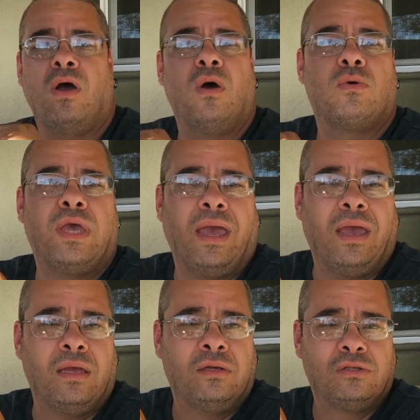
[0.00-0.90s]

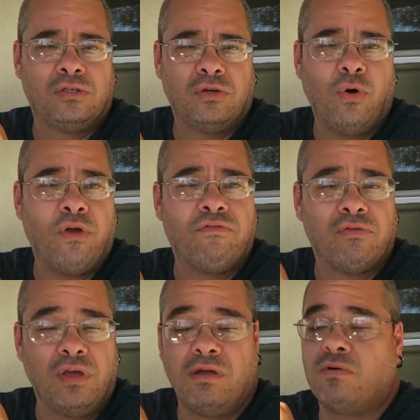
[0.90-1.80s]
Okay, sorry
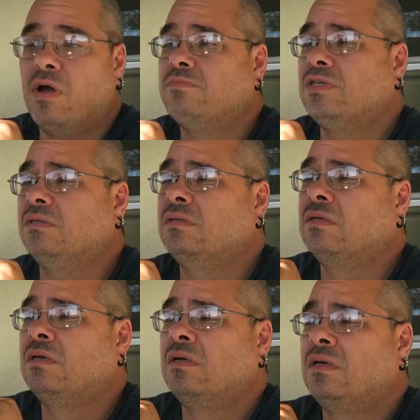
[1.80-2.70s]
for the interruption.